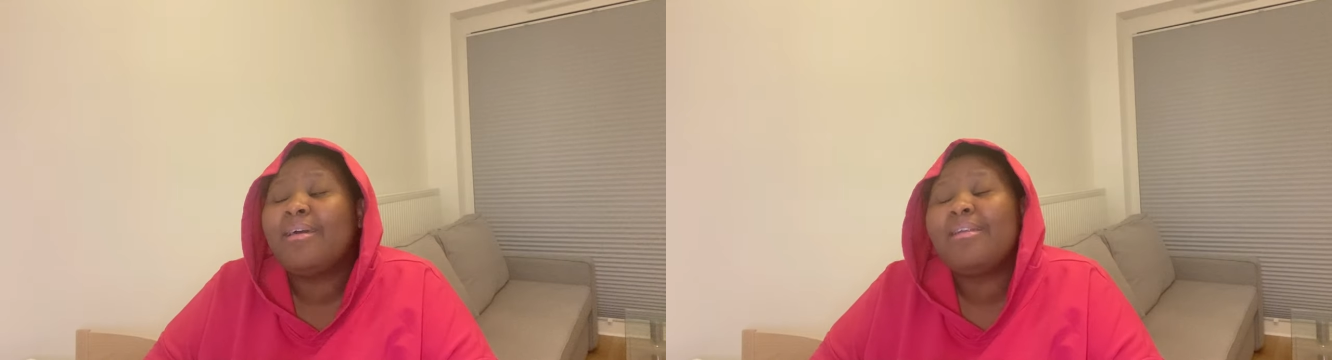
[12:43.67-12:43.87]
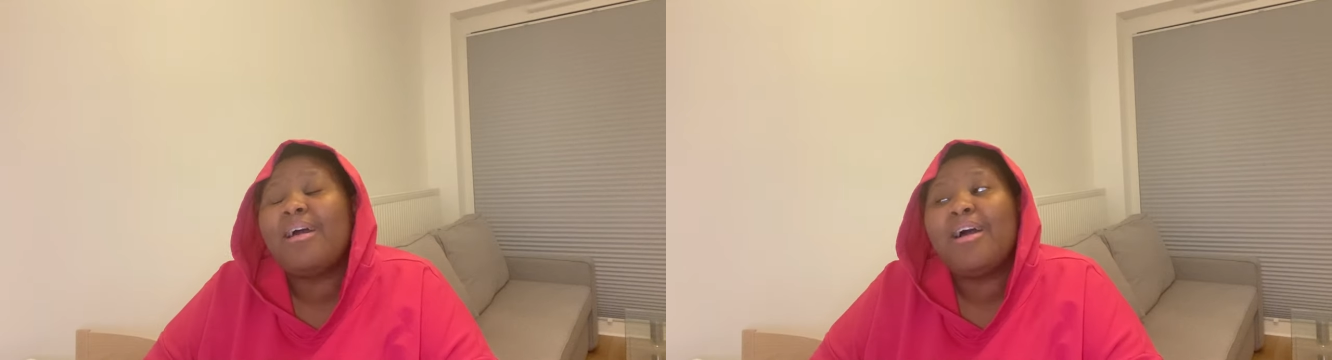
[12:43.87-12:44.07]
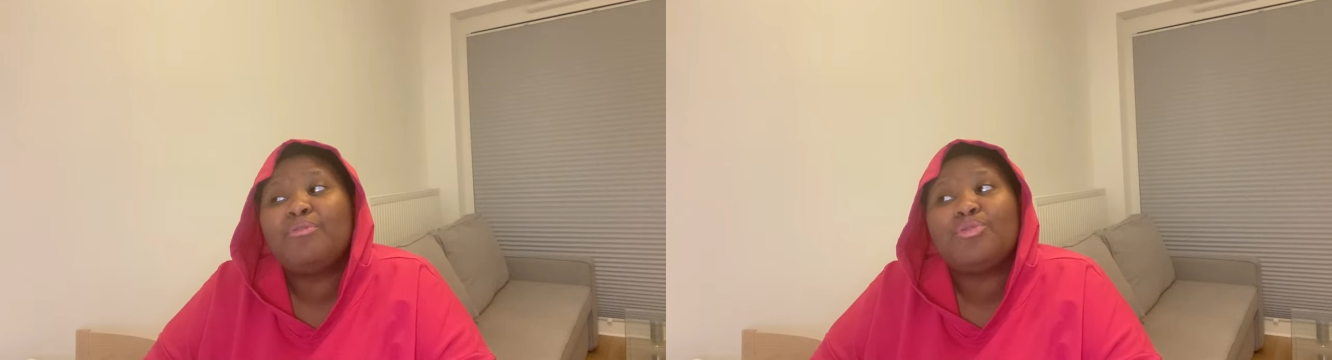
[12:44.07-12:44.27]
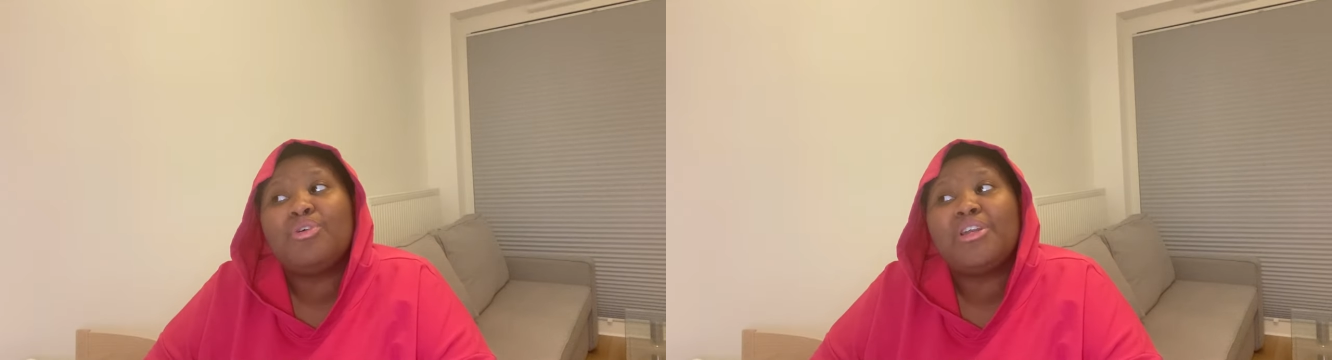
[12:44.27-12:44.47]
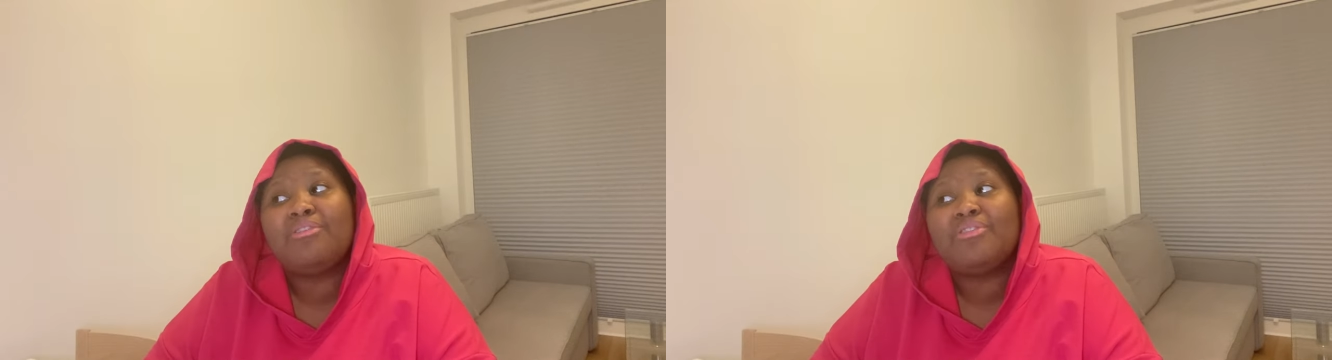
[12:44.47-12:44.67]
now I have to
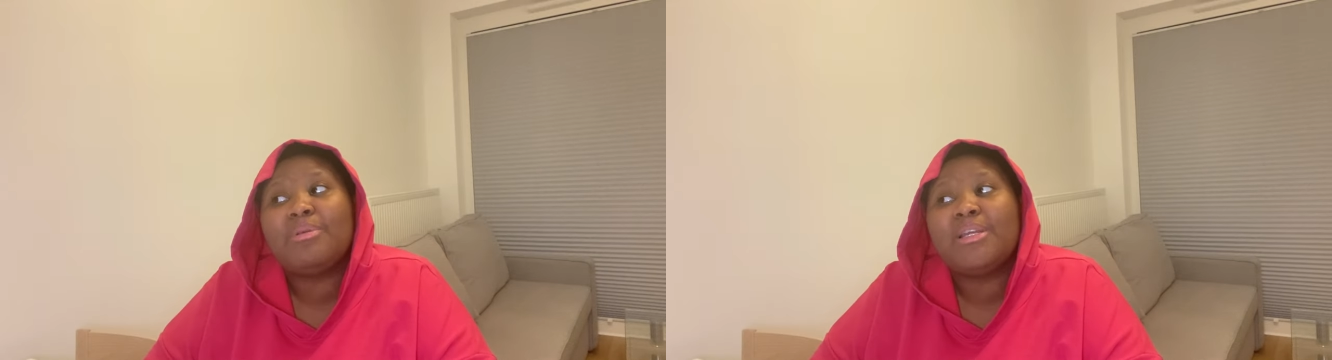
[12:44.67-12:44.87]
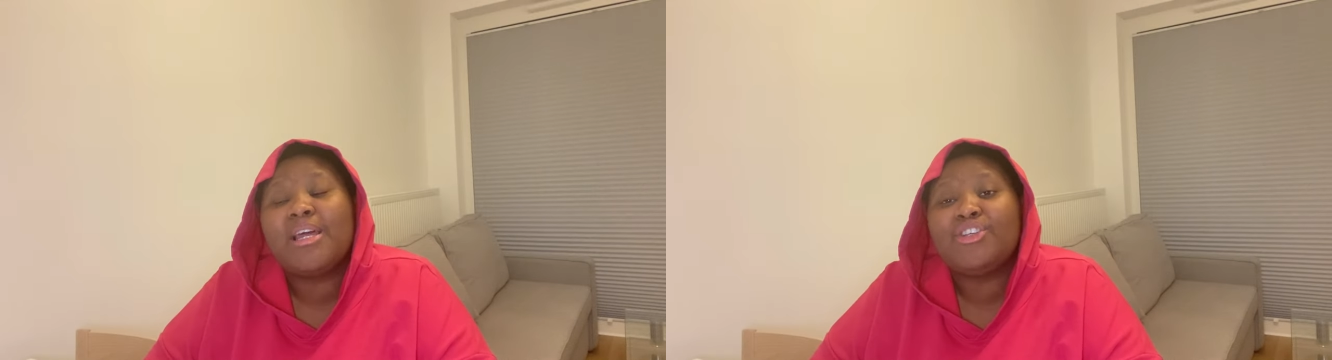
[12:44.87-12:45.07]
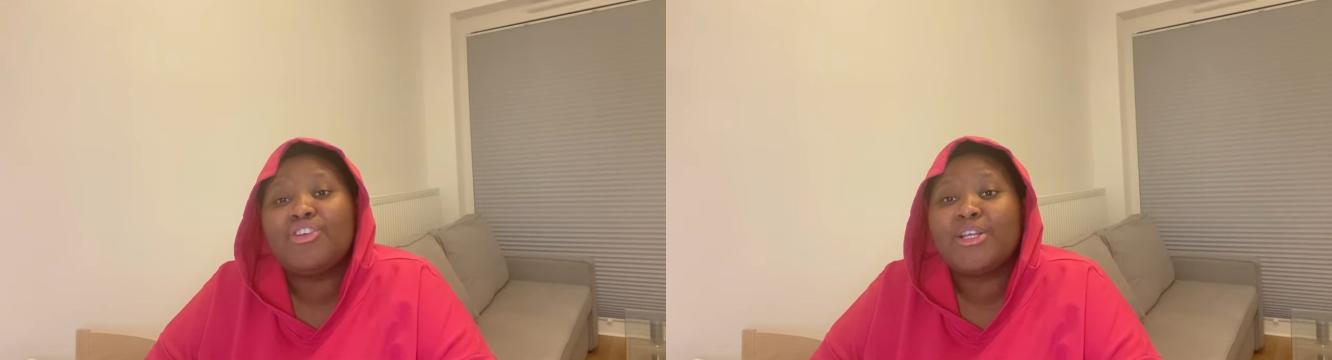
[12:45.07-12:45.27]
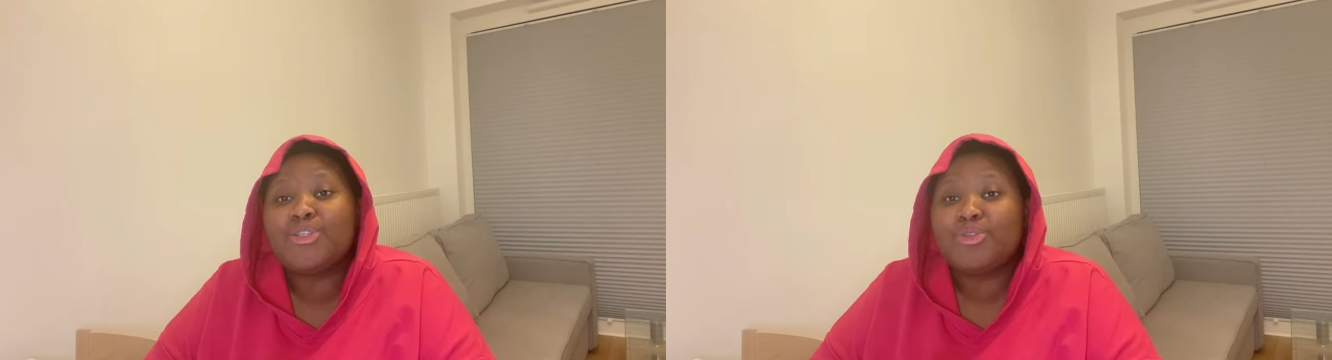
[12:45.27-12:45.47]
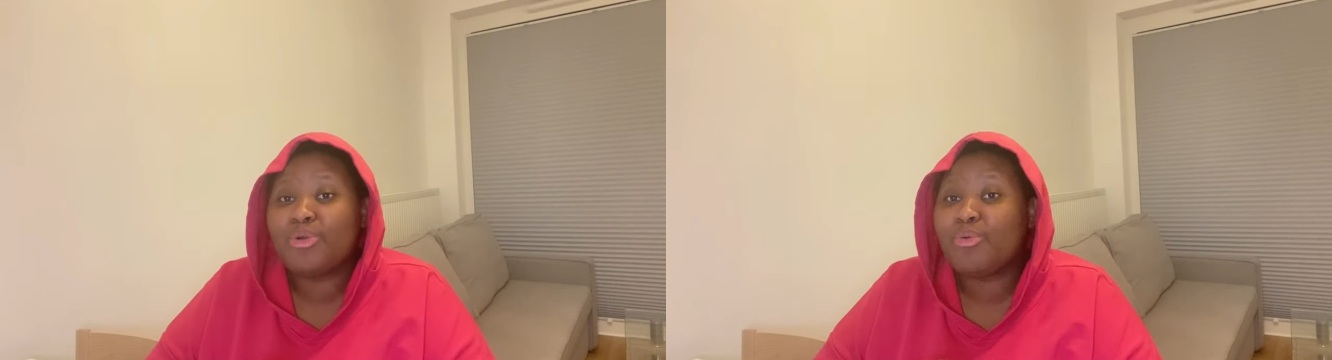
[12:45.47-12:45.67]
order from the Nigerian
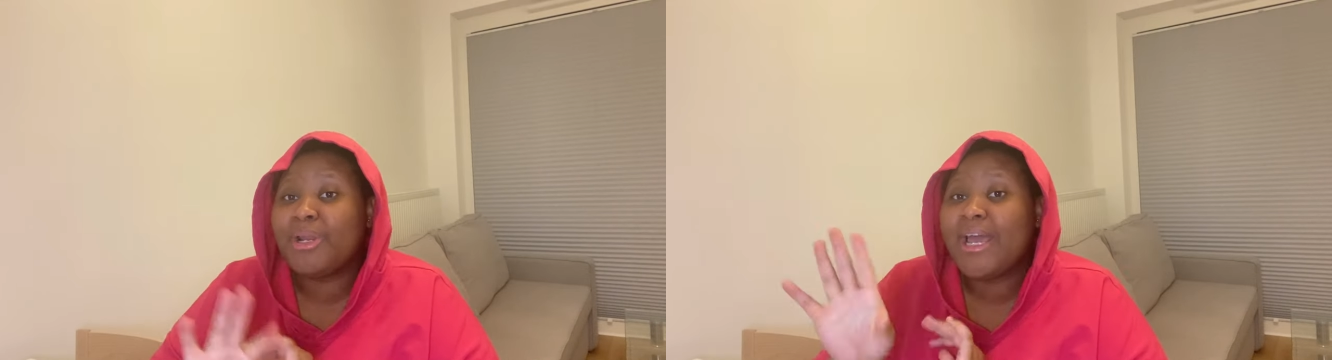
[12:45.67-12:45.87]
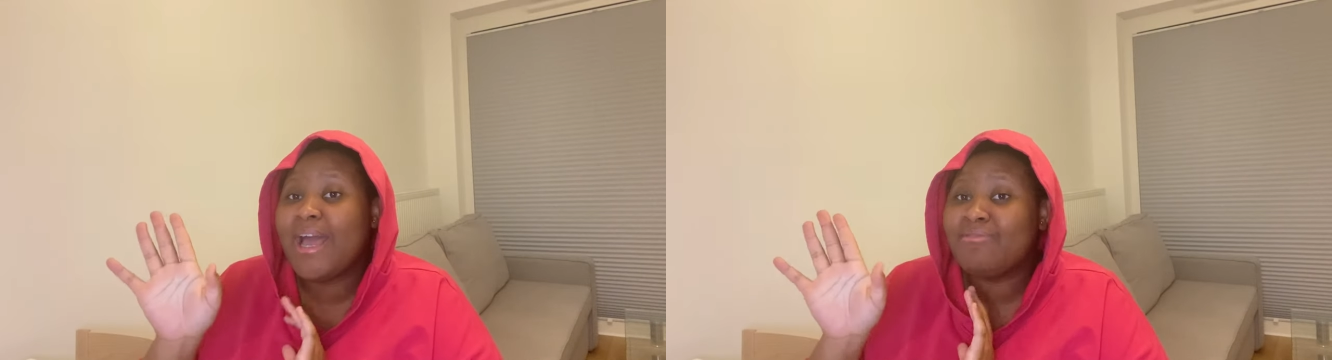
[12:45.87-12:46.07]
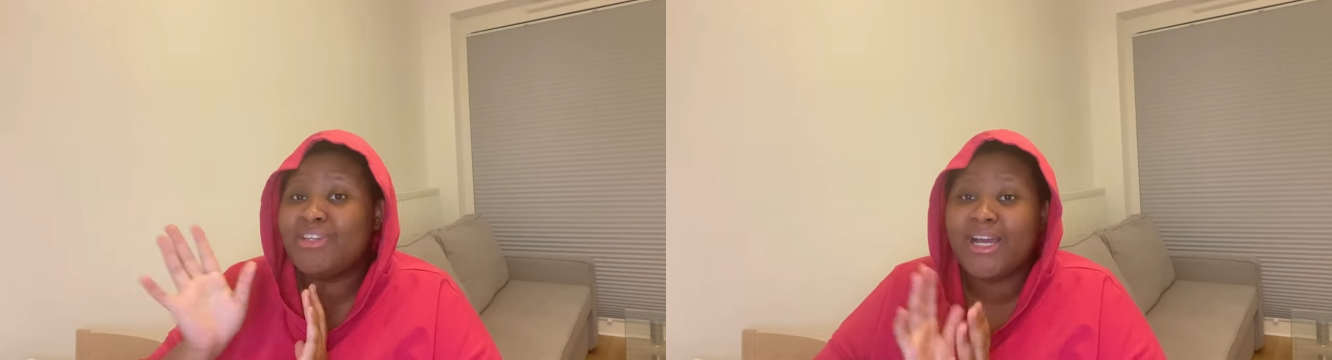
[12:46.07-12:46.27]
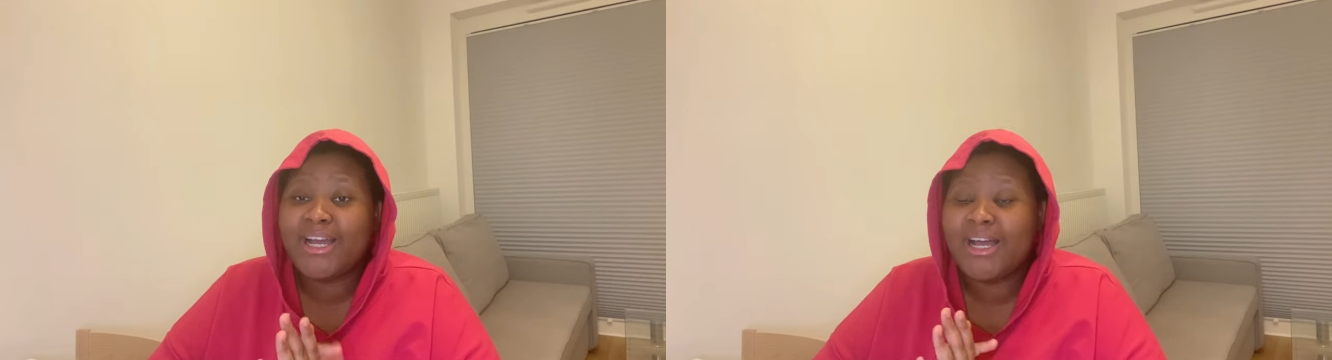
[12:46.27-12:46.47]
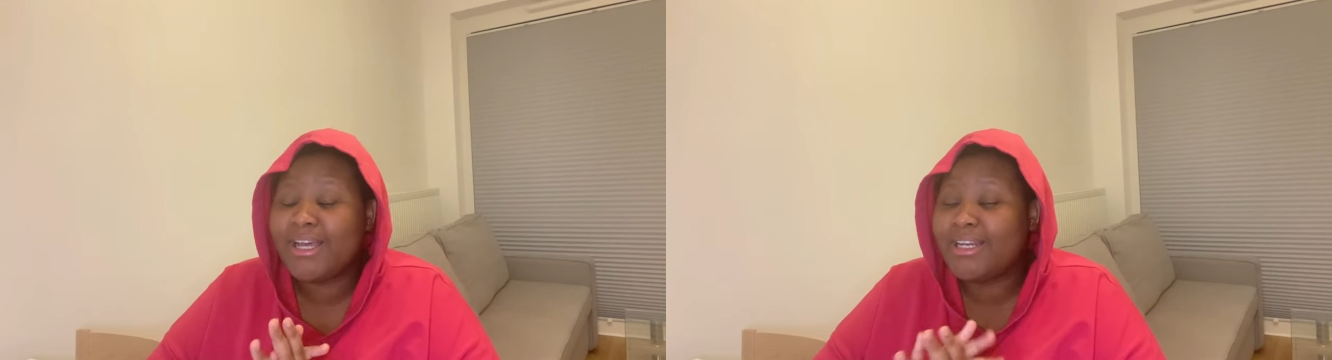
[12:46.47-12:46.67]
store, but I have their
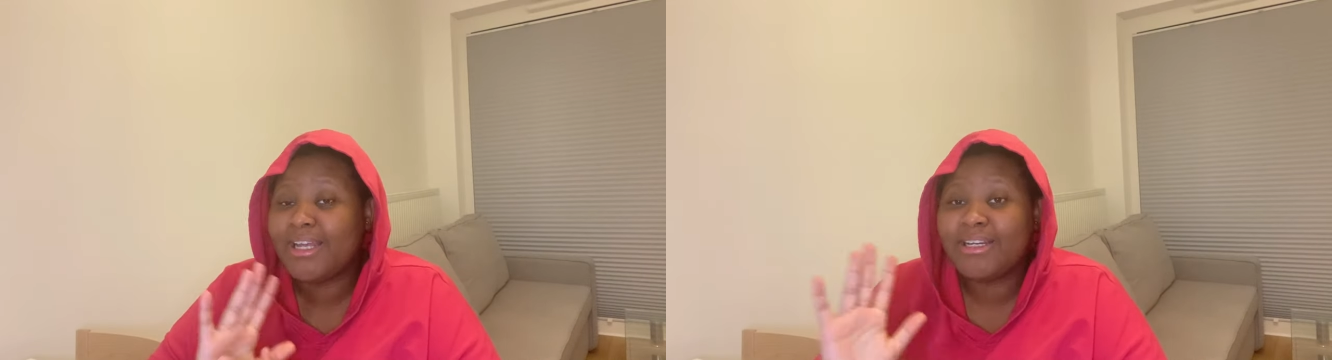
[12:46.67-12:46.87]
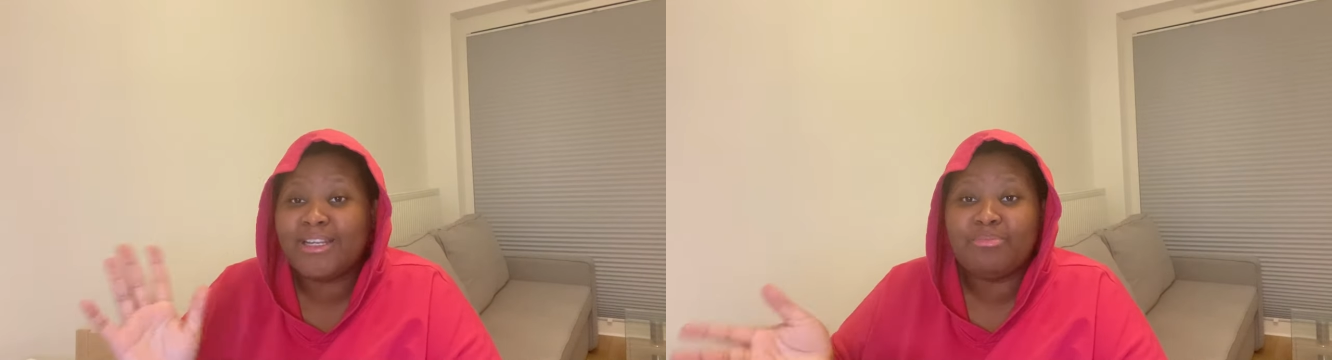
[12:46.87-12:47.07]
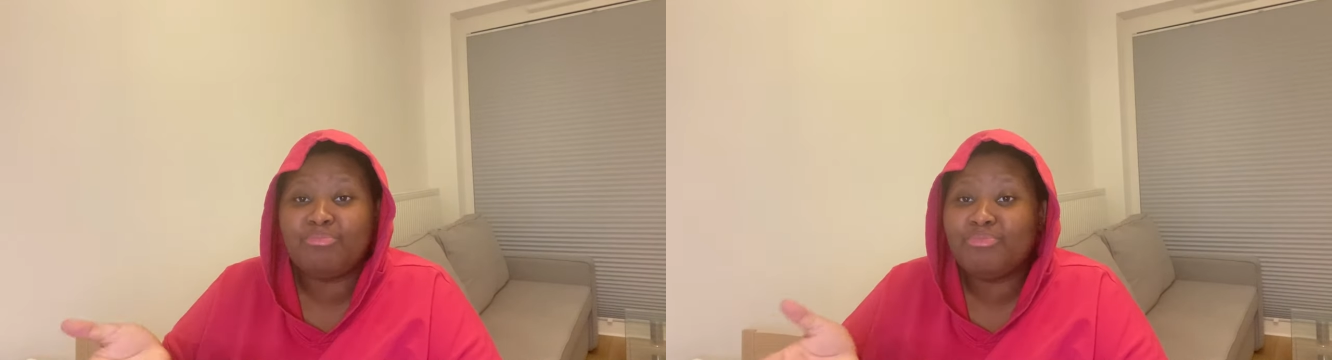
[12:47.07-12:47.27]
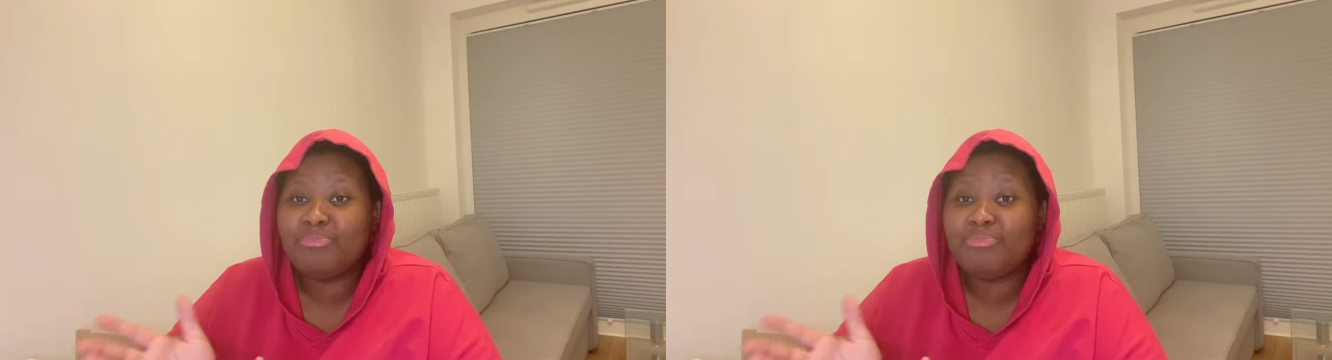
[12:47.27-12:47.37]
card and they